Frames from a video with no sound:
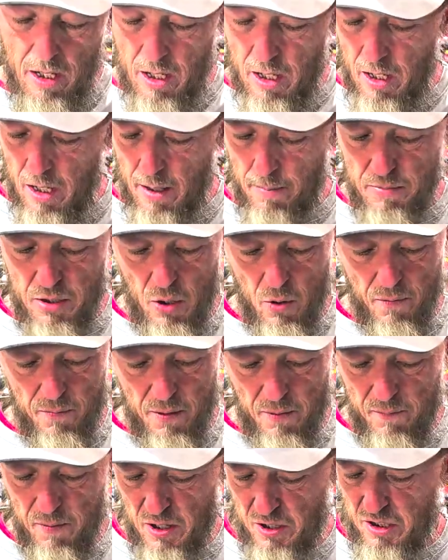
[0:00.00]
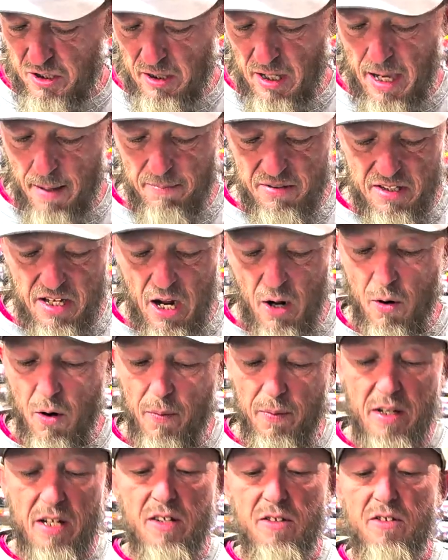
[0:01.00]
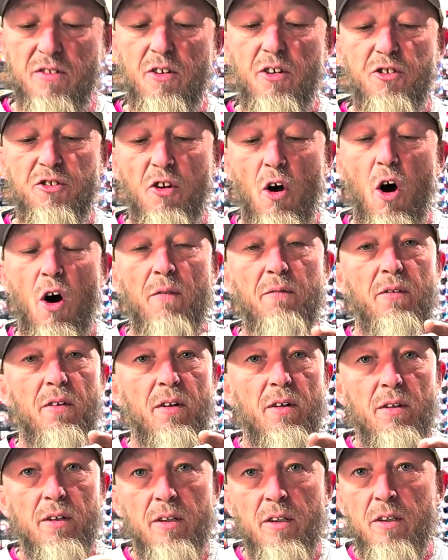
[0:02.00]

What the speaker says: if the fish clamps down on these, they're soft.